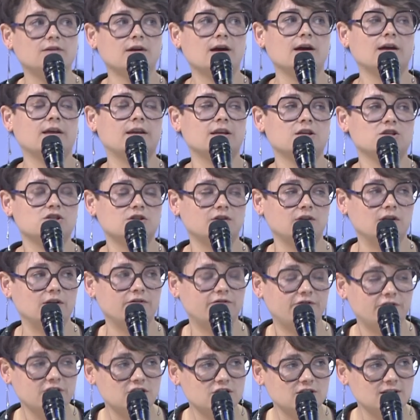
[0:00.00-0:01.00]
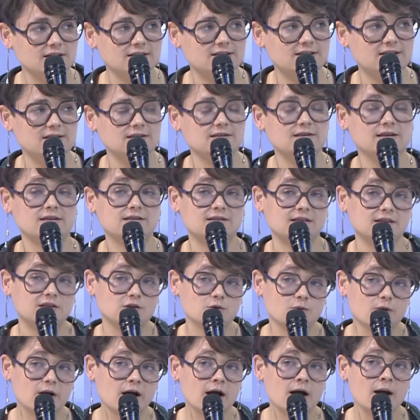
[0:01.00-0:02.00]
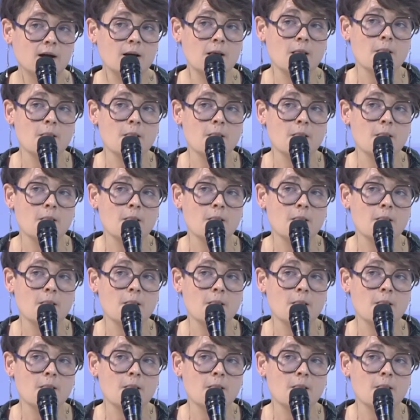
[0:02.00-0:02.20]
energy efficiencies, etc.